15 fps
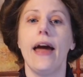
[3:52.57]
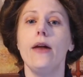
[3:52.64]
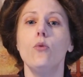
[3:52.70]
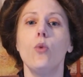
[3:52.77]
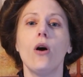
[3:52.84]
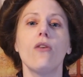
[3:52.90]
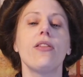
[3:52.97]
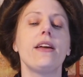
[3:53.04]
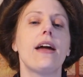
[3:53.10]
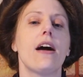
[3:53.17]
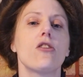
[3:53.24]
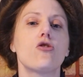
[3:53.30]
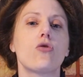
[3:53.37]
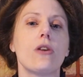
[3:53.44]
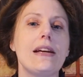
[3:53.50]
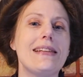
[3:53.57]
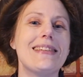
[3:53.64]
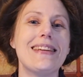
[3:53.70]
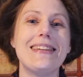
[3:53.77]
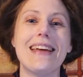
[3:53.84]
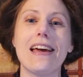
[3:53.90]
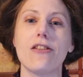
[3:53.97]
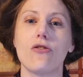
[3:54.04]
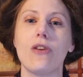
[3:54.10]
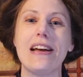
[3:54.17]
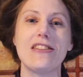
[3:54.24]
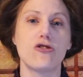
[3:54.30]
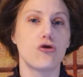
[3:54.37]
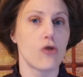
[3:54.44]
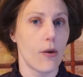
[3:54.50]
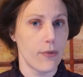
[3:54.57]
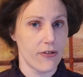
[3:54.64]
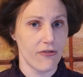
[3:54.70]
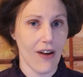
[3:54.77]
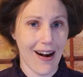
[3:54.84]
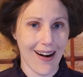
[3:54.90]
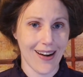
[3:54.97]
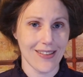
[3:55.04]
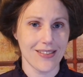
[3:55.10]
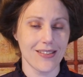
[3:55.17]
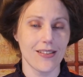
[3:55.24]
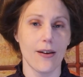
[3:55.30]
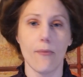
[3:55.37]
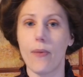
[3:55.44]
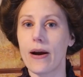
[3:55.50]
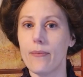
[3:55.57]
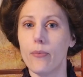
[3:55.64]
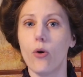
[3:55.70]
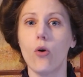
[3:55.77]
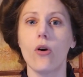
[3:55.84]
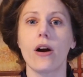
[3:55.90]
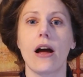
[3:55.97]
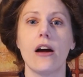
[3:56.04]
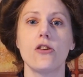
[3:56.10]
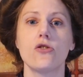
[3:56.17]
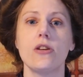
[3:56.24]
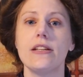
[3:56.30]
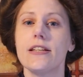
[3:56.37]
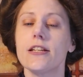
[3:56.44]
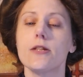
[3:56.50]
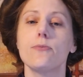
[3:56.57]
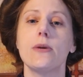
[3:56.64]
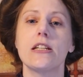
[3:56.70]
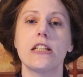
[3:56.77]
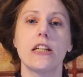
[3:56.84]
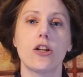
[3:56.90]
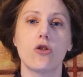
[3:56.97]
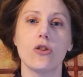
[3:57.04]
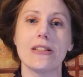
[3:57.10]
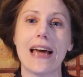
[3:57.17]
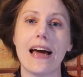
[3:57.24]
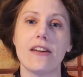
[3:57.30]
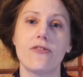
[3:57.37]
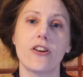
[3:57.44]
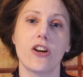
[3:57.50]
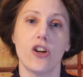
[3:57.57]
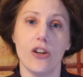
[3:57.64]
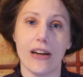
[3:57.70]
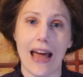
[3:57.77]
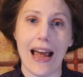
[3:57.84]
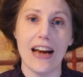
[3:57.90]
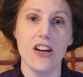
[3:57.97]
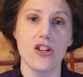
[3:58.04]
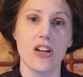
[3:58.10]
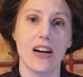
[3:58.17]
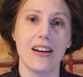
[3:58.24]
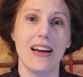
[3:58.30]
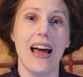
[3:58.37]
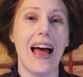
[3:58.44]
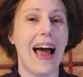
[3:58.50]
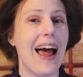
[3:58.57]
In wealthy countries, death rates dropped fast, but in poorer countries, especially across Africa and Asia,